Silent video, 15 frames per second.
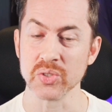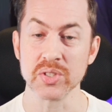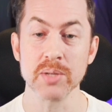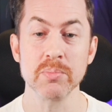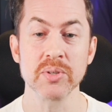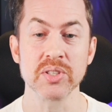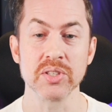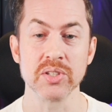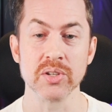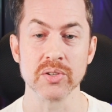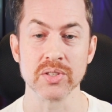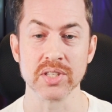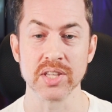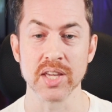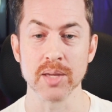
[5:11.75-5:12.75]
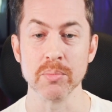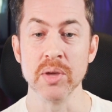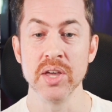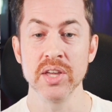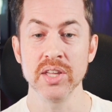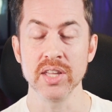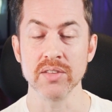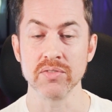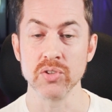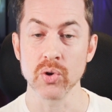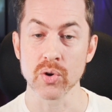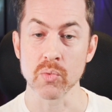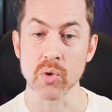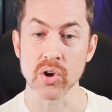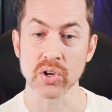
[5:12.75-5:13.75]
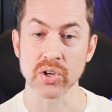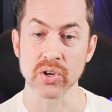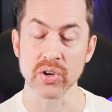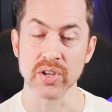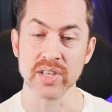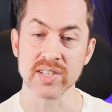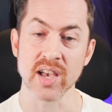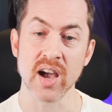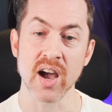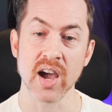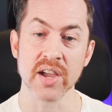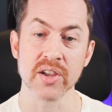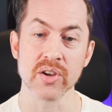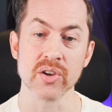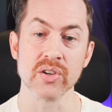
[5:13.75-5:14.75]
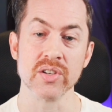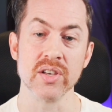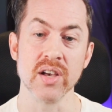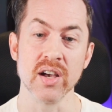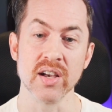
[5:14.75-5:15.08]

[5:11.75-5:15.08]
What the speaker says: So typically during the game, if your worker is a higher